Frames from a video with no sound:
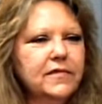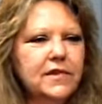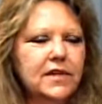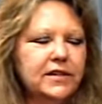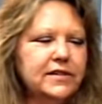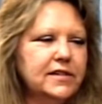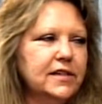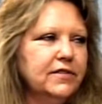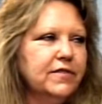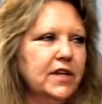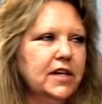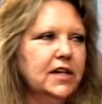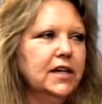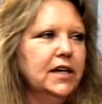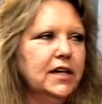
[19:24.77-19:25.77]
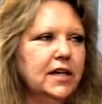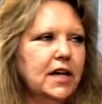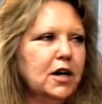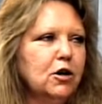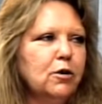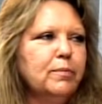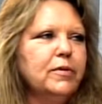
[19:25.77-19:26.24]
and see if they need any
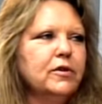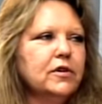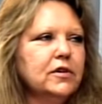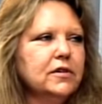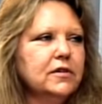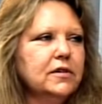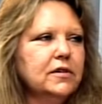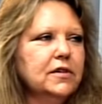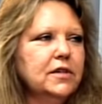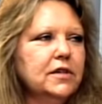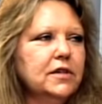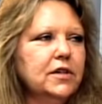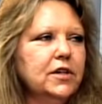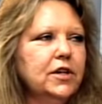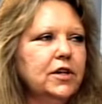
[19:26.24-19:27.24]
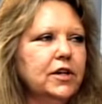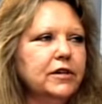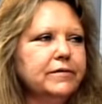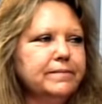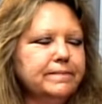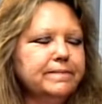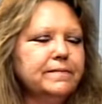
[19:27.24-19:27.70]
help or, you
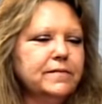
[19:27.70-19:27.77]
know,